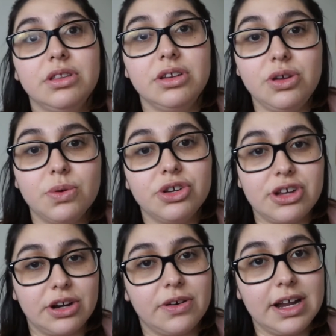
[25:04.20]
the newer
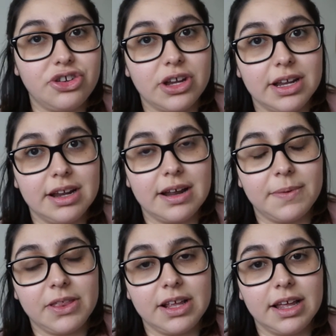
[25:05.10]
generation and
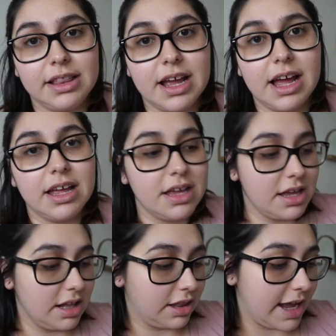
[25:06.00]
everything like that,
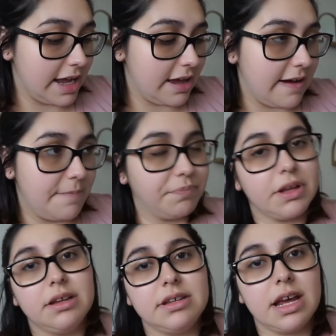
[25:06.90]
like
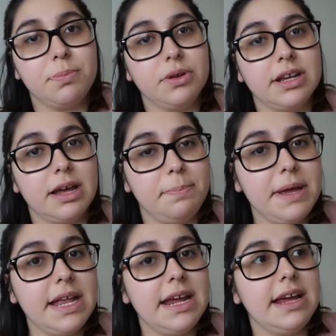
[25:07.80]
um, type one
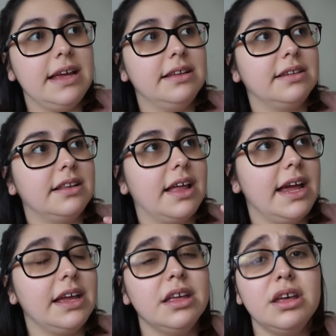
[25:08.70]
diabetes and,
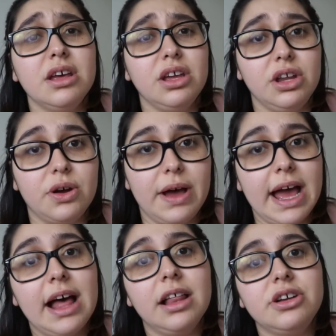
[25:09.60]
like, you know,
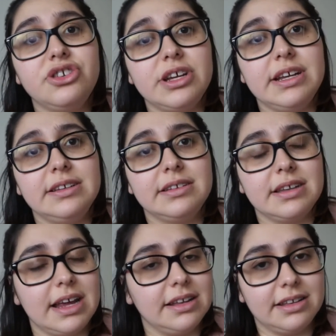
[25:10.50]
allergies
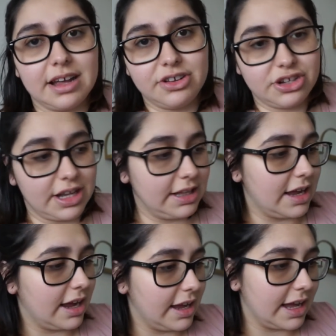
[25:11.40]
and such like
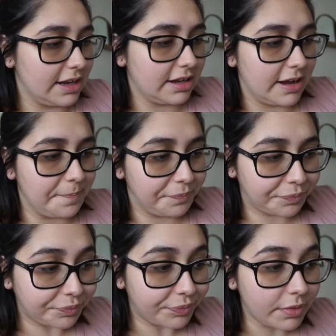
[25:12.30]
that. And uh,
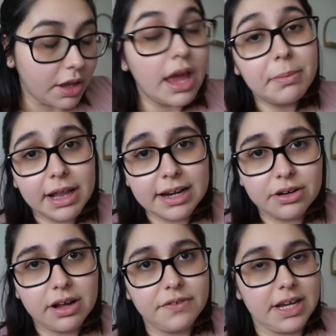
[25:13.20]
I'm glad I
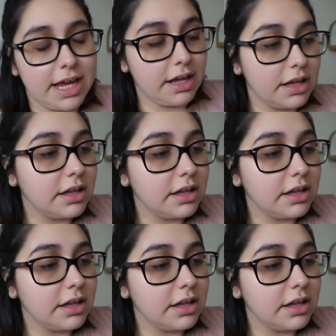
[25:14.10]
don't have to get